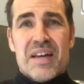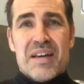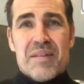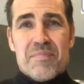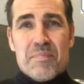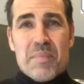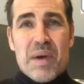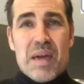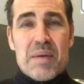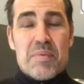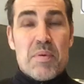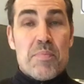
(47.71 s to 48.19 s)

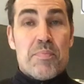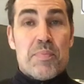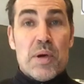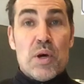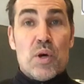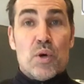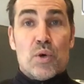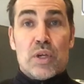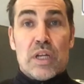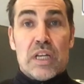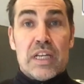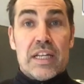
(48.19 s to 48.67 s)
maybe
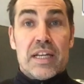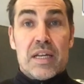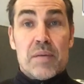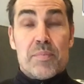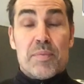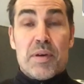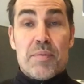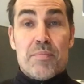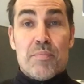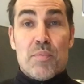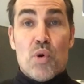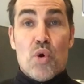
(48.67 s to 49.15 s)
build a little
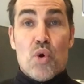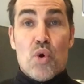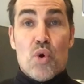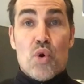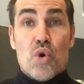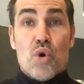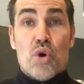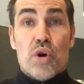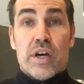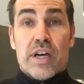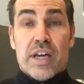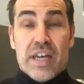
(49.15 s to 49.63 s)
bit
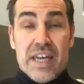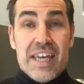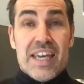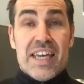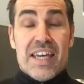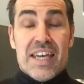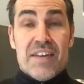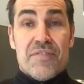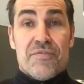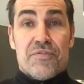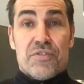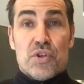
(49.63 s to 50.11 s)
more
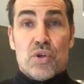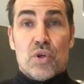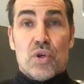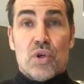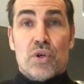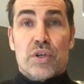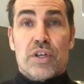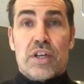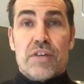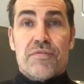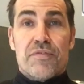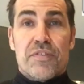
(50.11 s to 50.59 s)
if you're
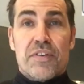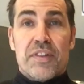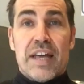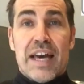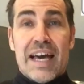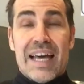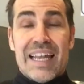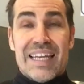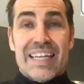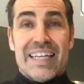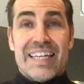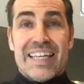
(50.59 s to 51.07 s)
looking for
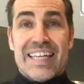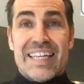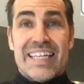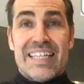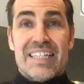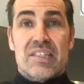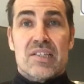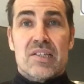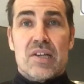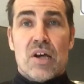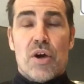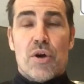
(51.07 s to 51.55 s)
that
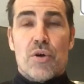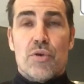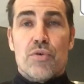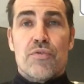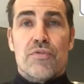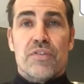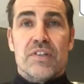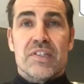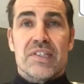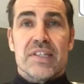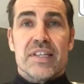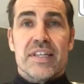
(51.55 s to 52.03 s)
lean toned
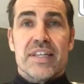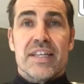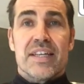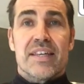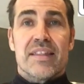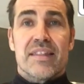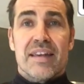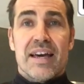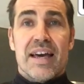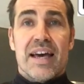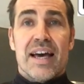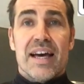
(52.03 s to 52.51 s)

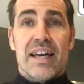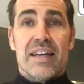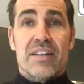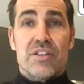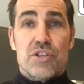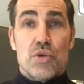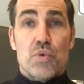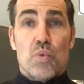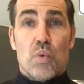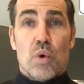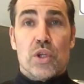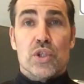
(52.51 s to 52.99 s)
physique that
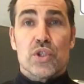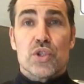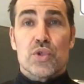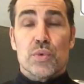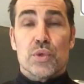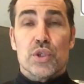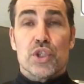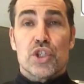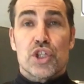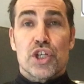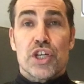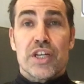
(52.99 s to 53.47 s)
you want to
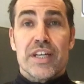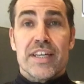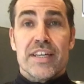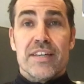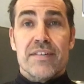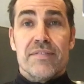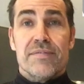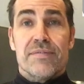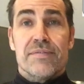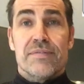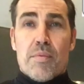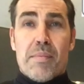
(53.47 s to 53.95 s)
achieve.
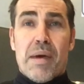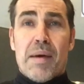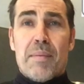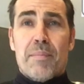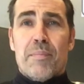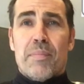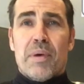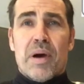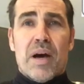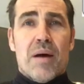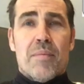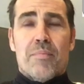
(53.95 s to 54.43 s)

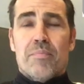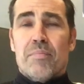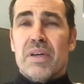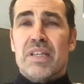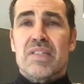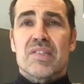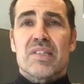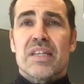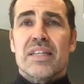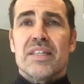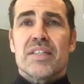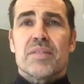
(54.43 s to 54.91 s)
Remember,
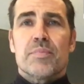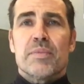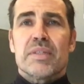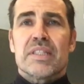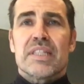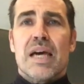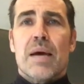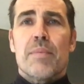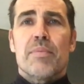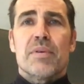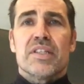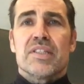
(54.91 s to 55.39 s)
muscle is
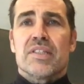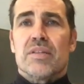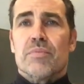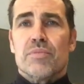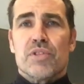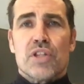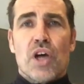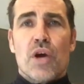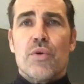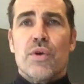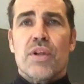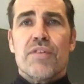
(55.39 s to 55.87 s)
metabolism.
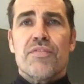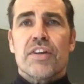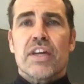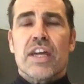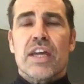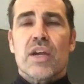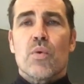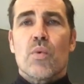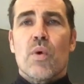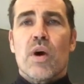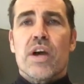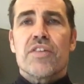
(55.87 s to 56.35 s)
Don't ever
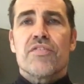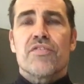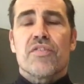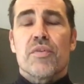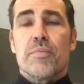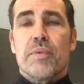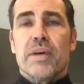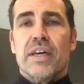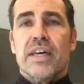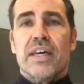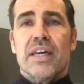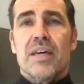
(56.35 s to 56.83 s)
get away
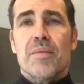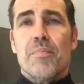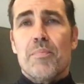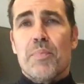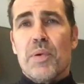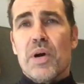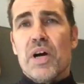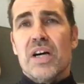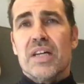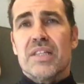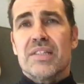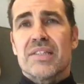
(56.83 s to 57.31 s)
from it. It
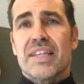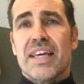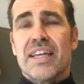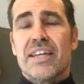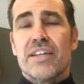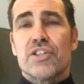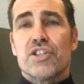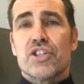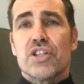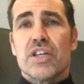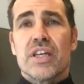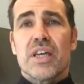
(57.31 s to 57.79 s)
burns
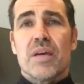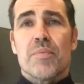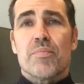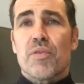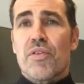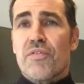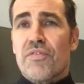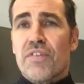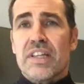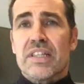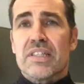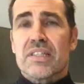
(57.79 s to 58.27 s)
energy, it
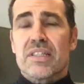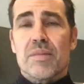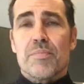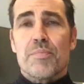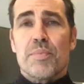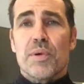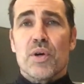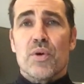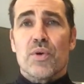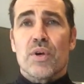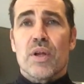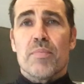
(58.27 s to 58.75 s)
prevents the
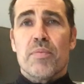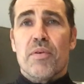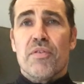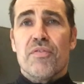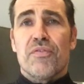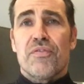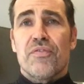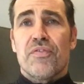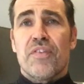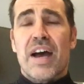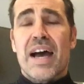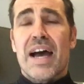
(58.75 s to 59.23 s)
buildup of
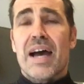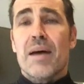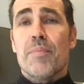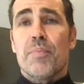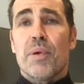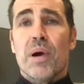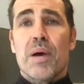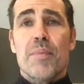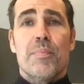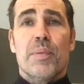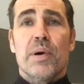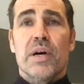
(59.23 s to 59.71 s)
fat
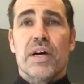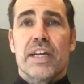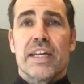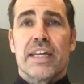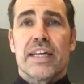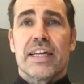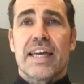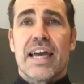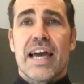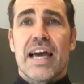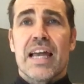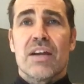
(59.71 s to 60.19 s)
by burning
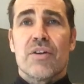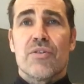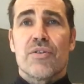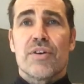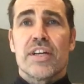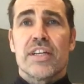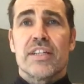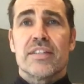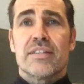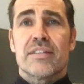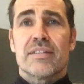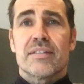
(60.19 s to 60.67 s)

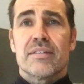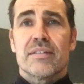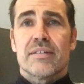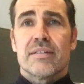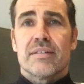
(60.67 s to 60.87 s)
calories.